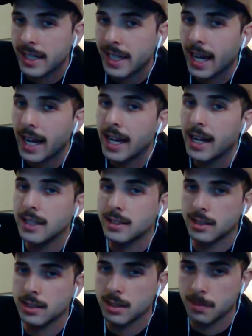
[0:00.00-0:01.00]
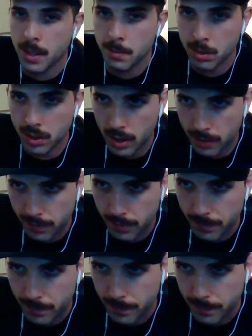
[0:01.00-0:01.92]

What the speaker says: can suspend belief.